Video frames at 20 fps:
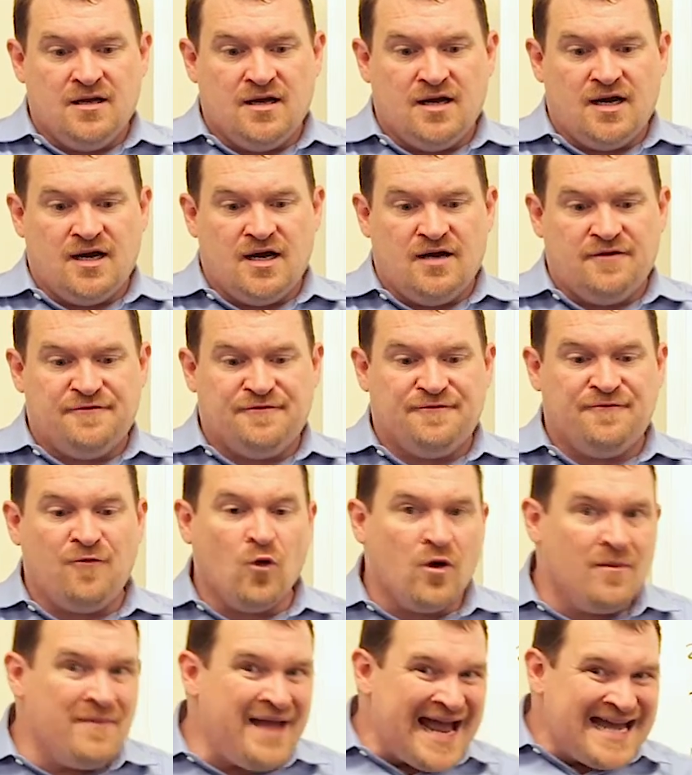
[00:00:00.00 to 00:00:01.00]

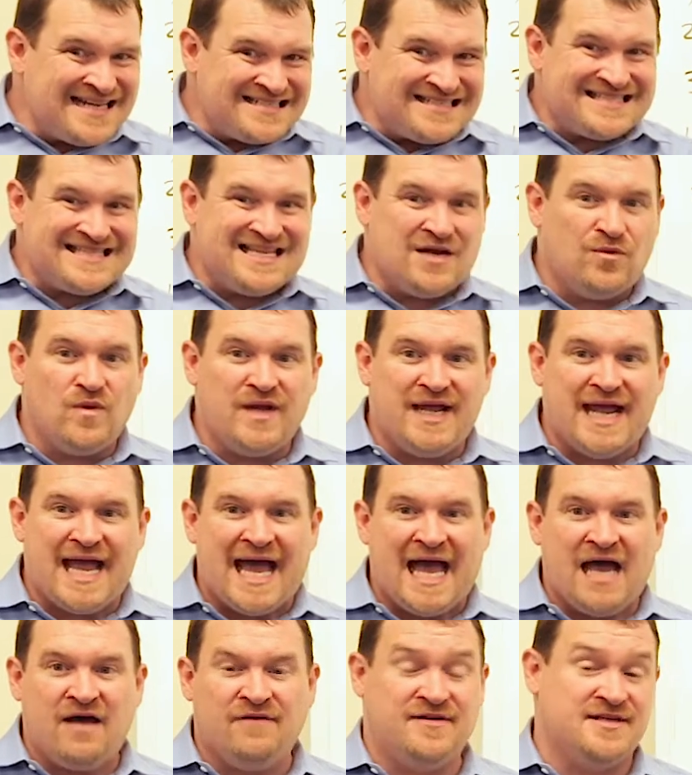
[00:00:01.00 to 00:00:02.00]
formats that we
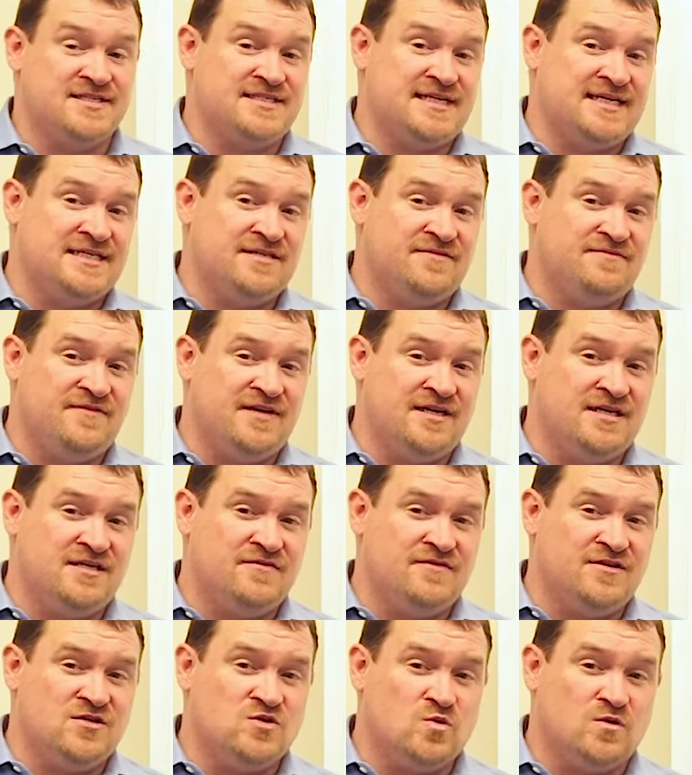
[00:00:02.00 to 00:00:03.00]
have as
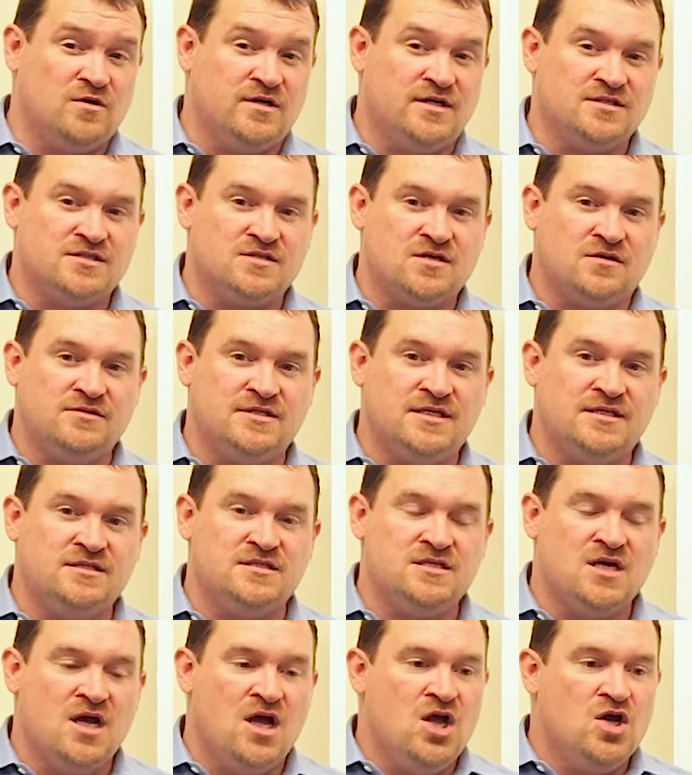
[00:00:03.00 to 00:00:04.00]
individual
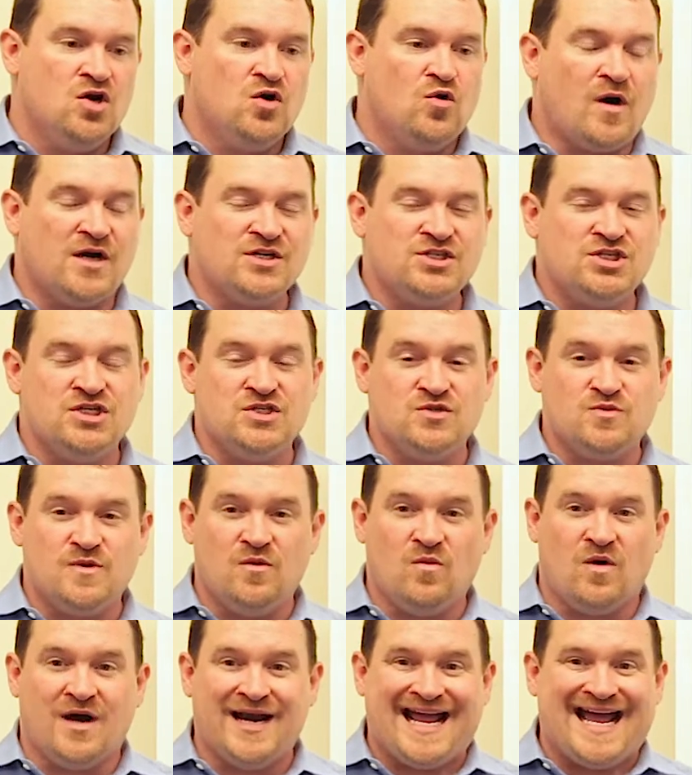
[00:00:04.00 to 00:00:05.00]
consultants, questions we
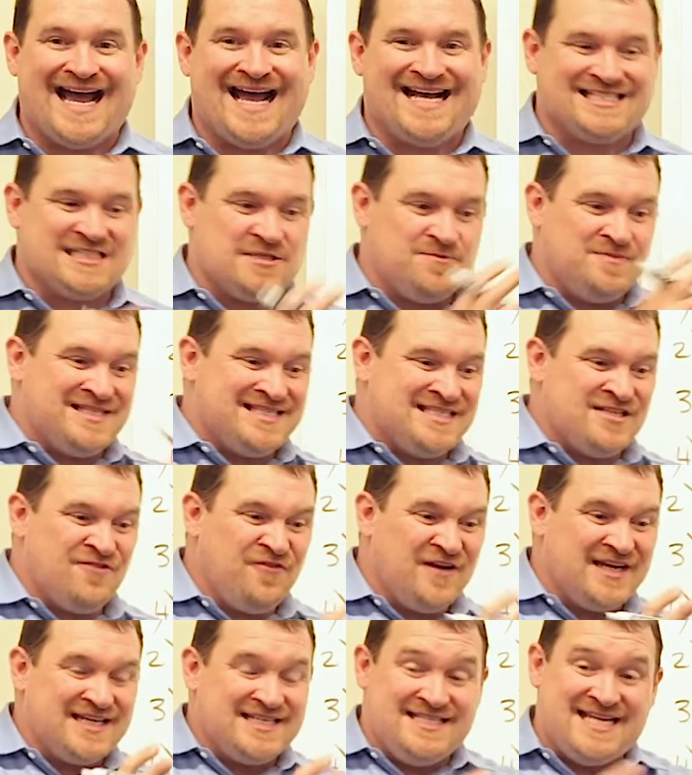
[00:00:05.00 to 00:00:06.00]
want to ask,
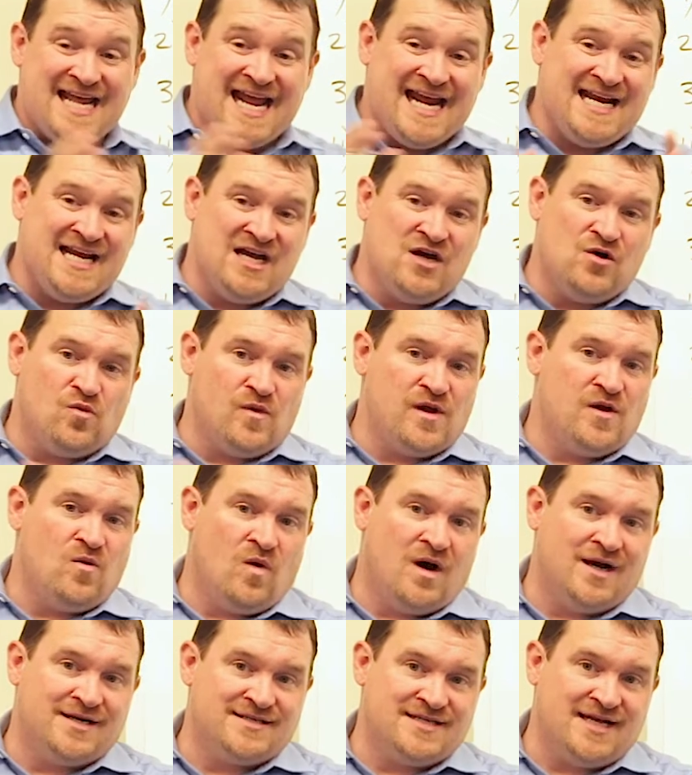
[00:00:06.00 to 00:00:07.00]
specific data we
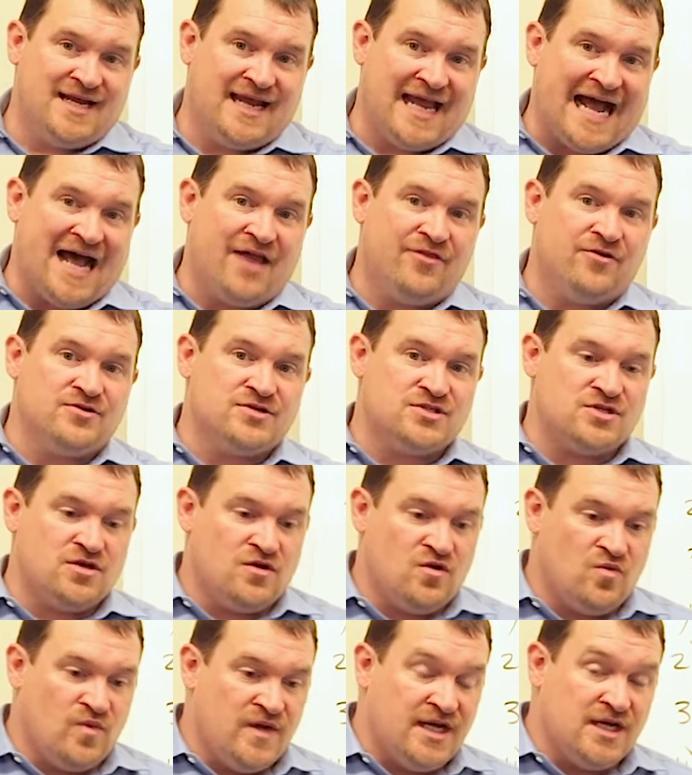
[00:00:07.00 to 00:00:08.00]
want to gather so
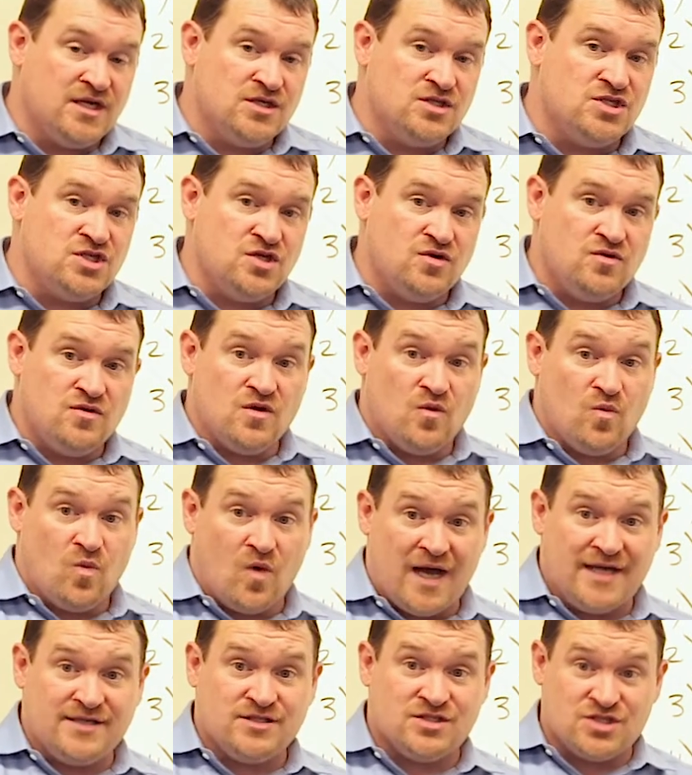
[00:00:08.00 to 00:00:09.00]
that we can do the
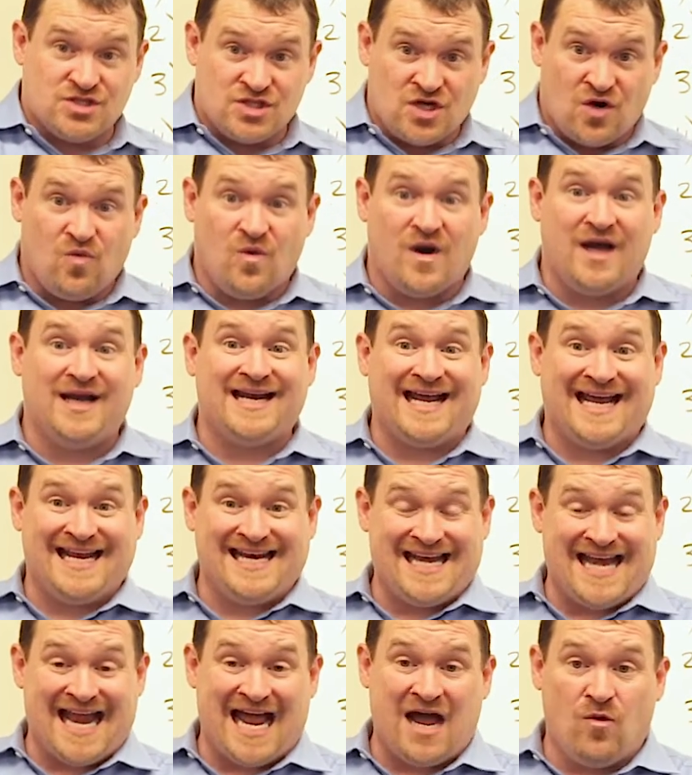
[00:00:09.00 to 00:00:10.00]
what, so what,
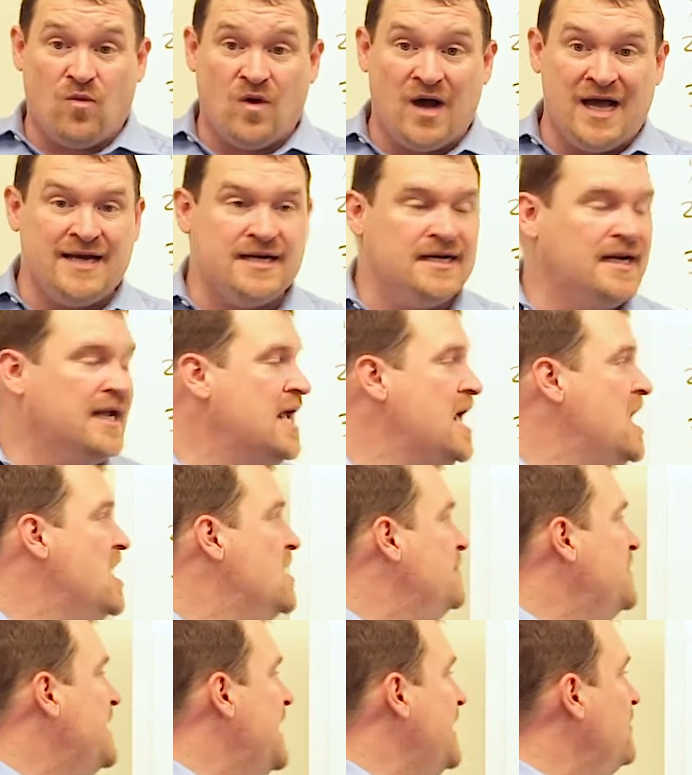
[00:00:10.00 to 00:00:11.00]
and now what.
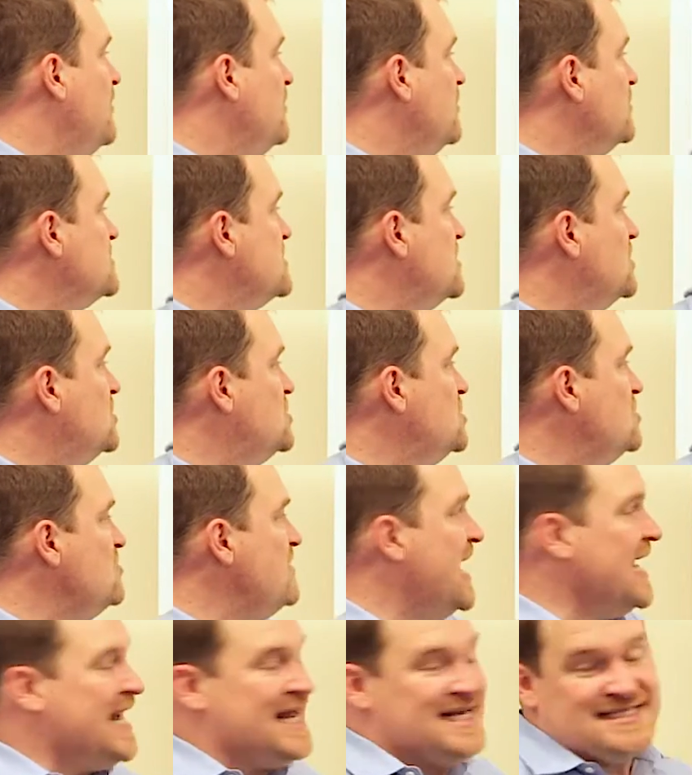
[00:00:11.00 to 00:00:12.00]
Be able to do
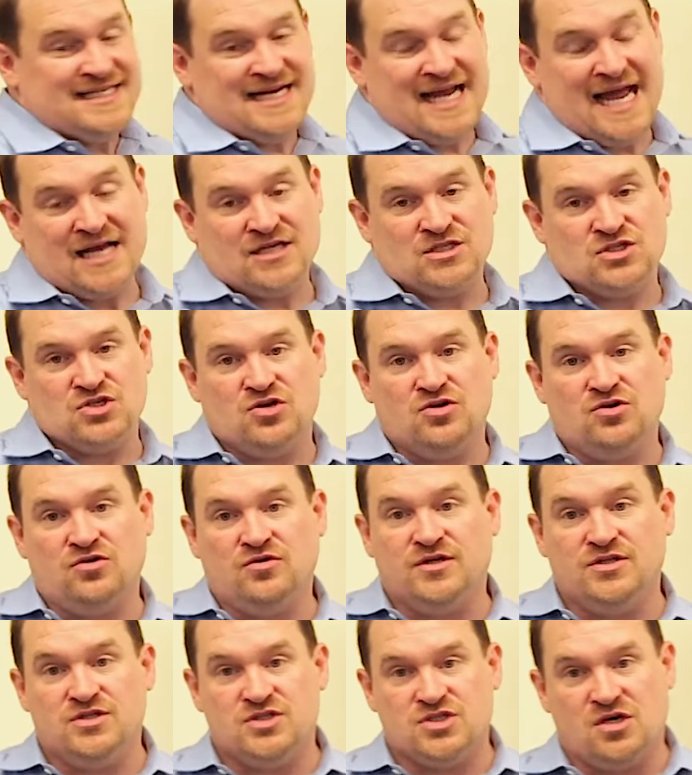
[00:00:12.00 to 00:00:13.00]
that as an external
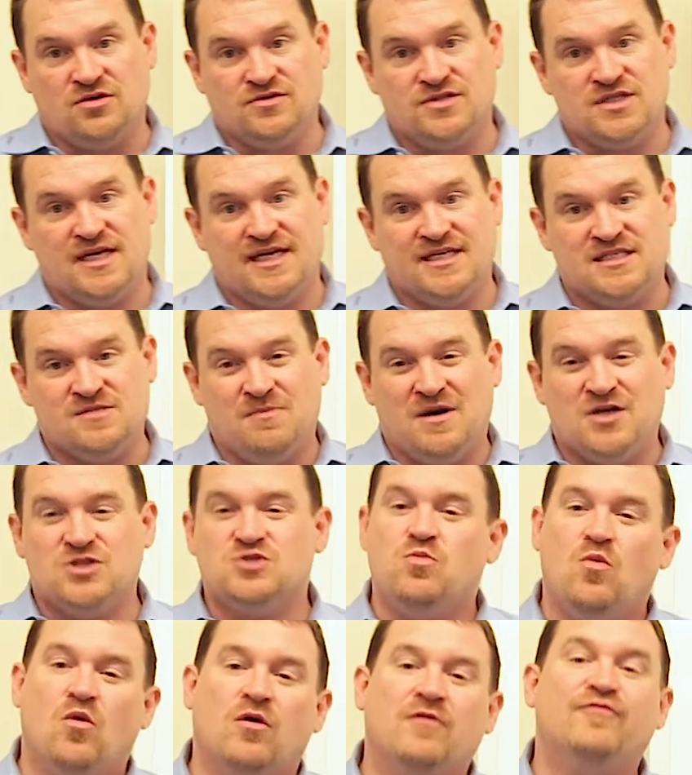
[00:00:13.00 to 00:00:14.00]
consultant, it's
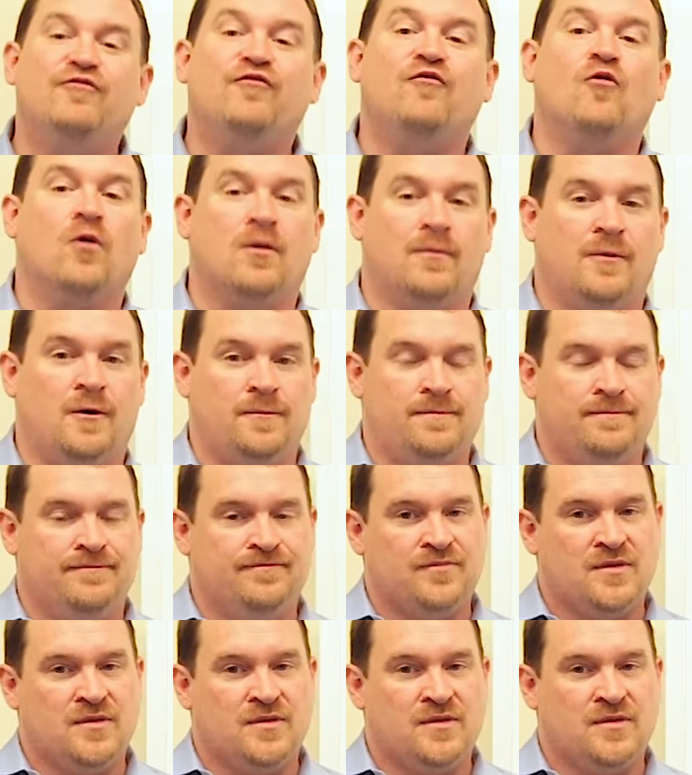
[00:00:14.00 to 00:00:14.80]
much more formal.